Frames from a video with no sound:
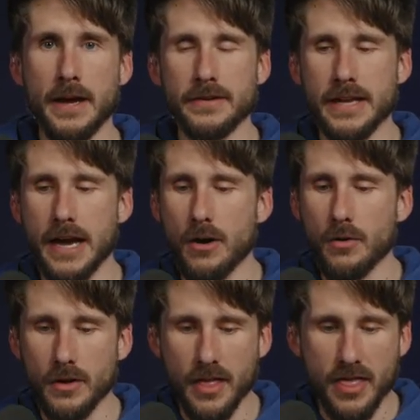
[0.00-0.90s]

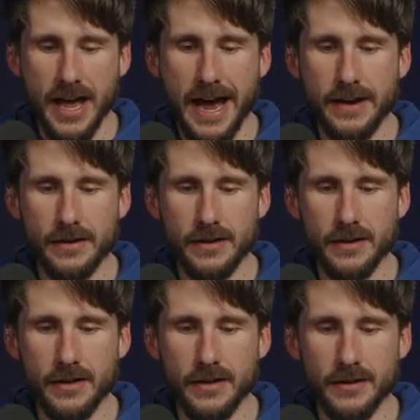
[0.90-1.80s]
Now, that,
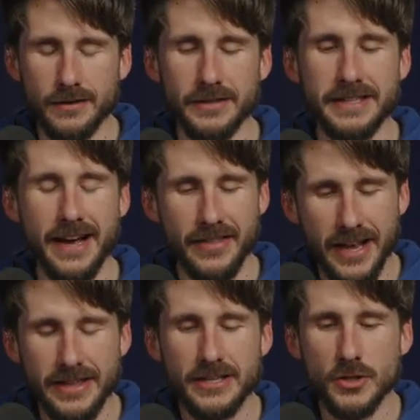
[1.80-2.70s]
yeah,
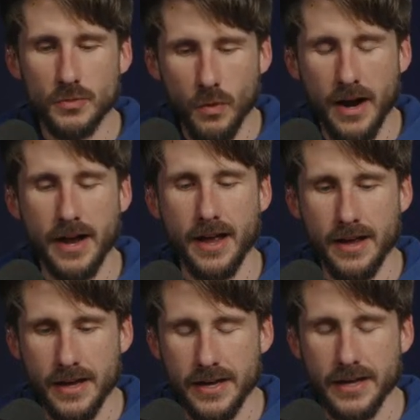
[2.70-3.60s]
and this is why it,
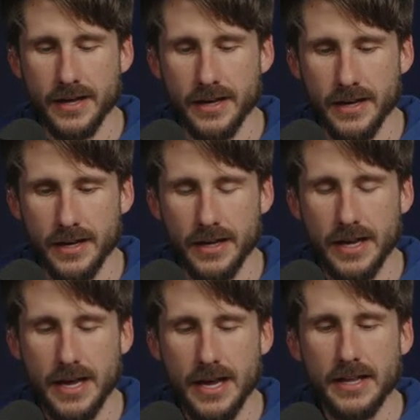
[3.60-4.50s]
it,
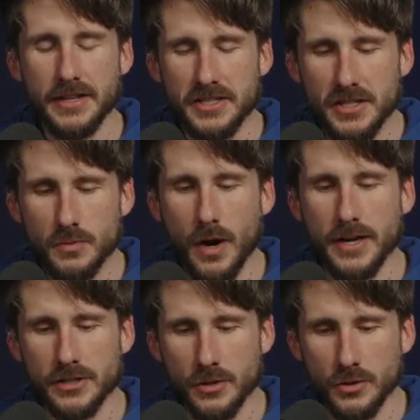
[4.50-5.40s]
this is why
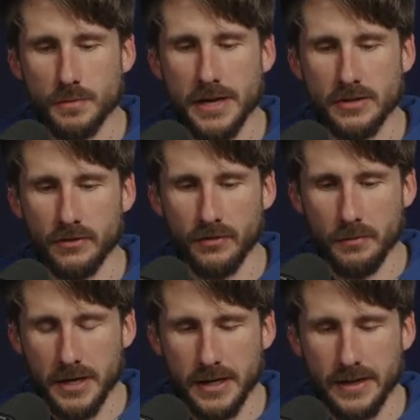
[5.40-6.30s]
it's so special for
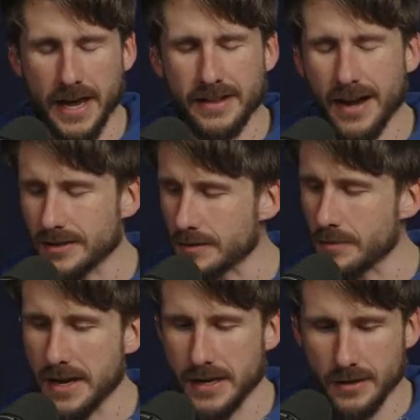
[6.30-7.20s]
me. And not to
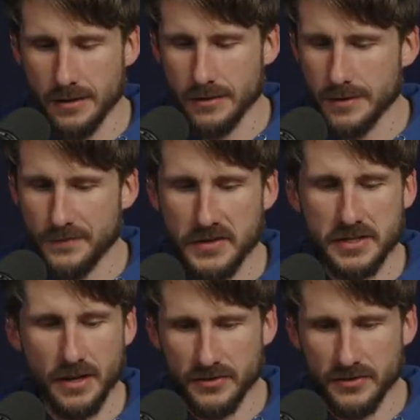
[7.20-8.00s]
make it self